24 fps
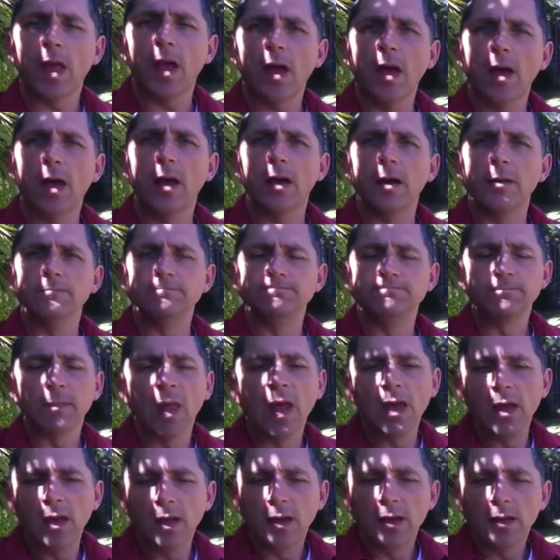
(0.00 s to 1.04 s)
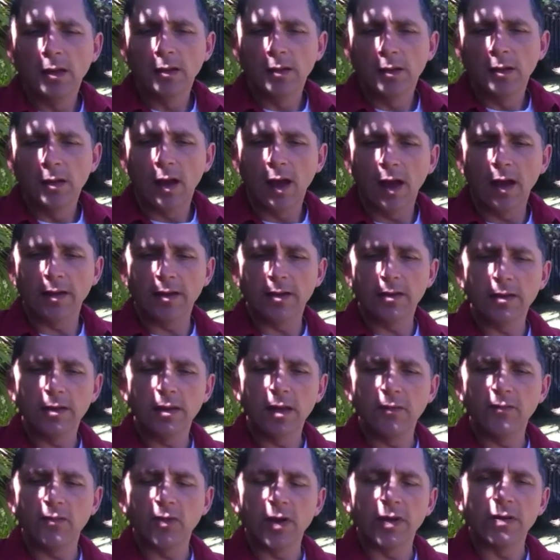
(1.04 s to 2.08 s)
I
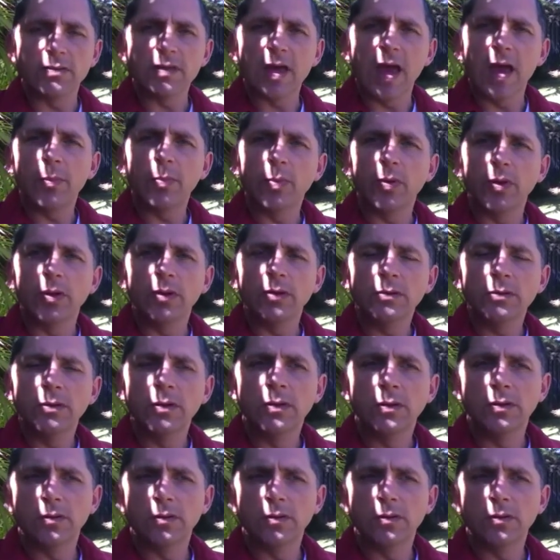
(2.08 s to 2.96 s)
give an example.